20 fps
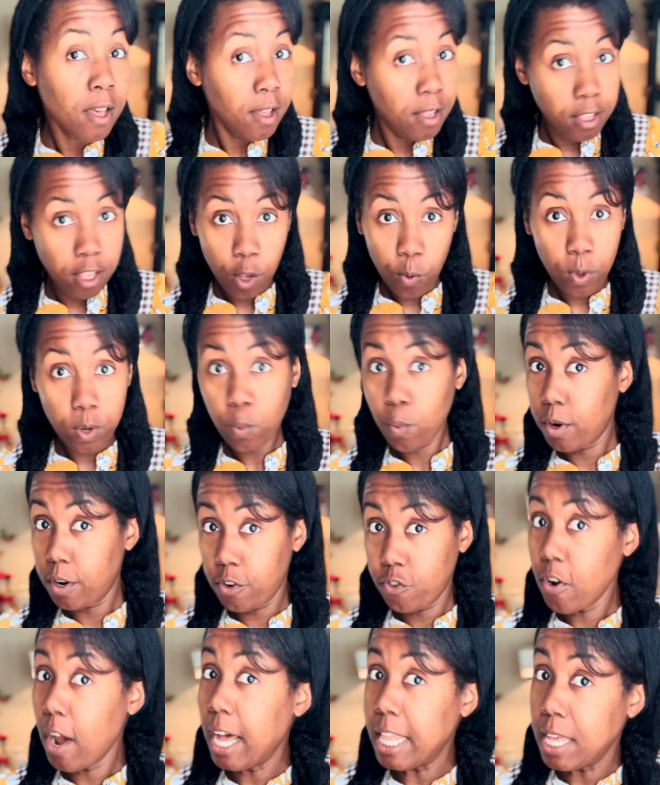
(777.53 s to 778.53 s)
You wouldn't want to
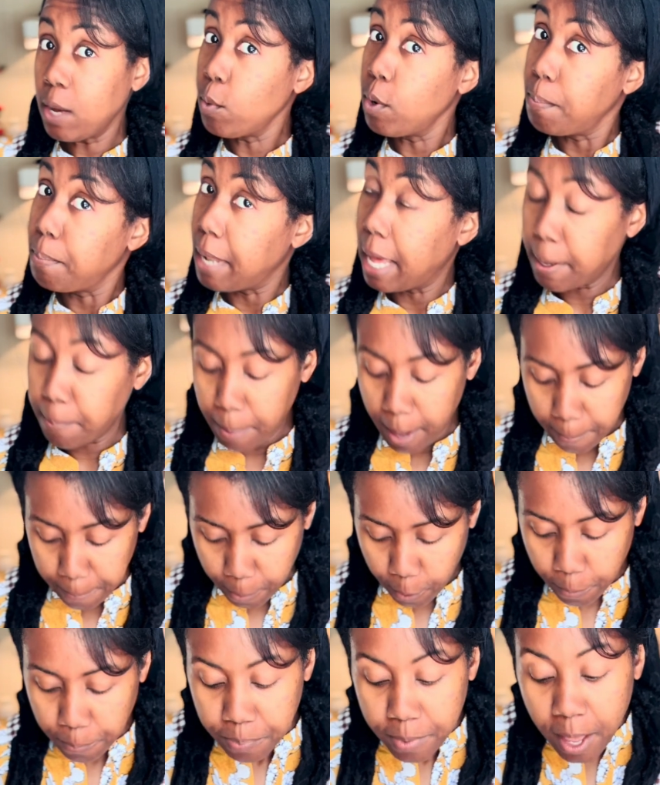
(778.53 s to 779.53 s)
try that with black
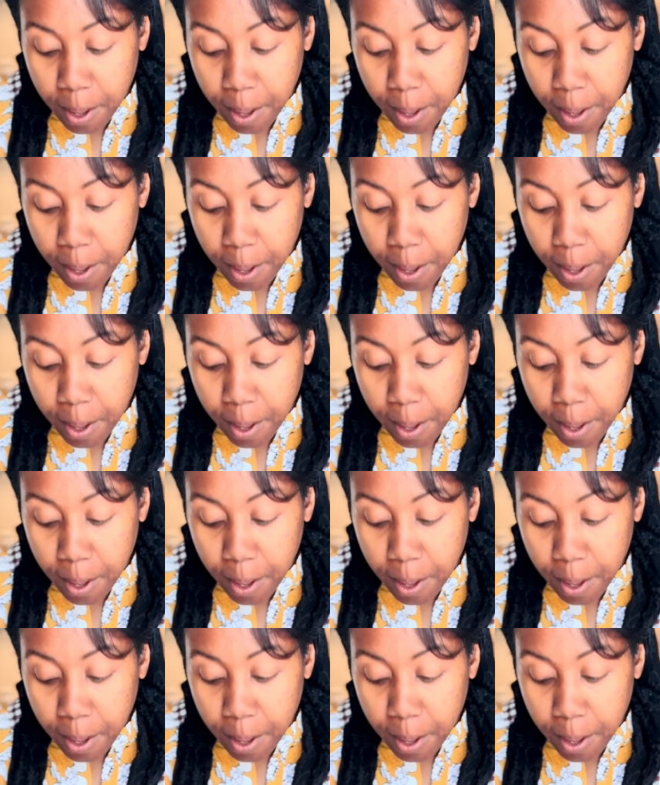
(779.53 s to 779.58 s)
pepper.